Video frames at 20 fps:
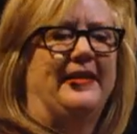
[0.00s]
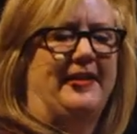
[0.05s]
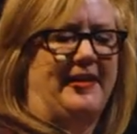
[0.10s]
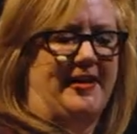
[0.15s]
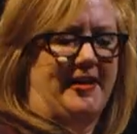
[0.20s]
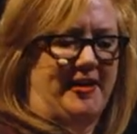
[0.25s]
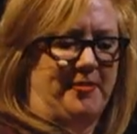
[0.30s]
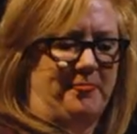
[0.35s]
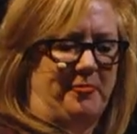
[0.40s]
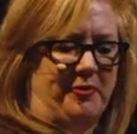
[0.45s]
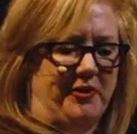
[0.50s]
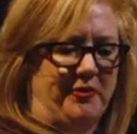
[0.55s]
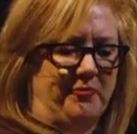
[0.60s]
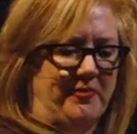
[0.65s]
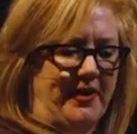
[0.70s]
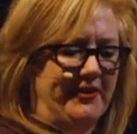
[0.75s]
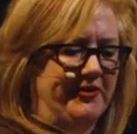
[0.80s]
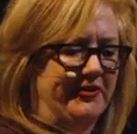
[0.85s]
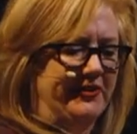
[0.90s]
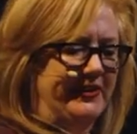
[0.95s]
uh, pretty
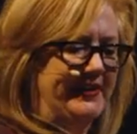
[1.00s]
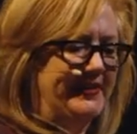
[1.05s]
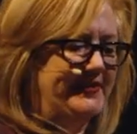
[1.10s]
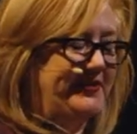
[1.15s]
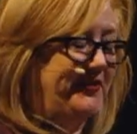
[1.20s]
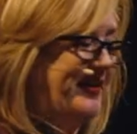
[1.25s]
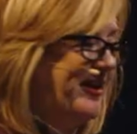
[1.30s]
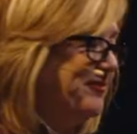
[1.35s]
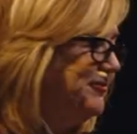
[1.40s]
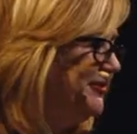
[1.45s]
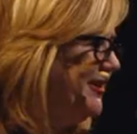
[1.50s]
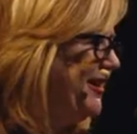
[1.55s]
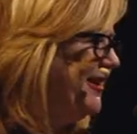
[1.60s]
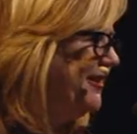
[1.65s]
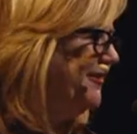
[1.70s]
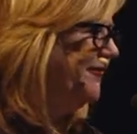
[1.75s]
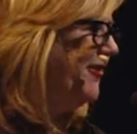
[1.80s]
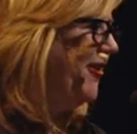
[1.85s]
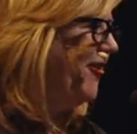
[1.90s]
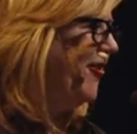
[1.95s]
regularly. So that was
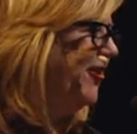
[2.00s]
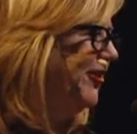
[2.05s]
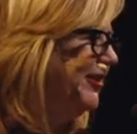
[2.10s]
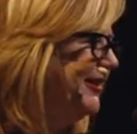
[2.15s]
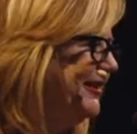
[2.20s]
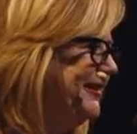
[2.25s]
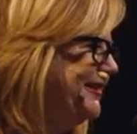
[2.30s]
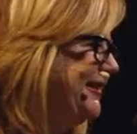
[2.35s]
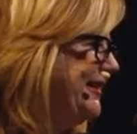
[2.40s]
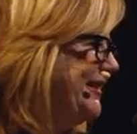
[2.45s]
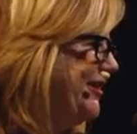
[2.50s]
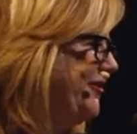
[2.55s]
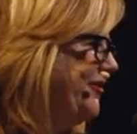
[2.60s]
kind of all exciting,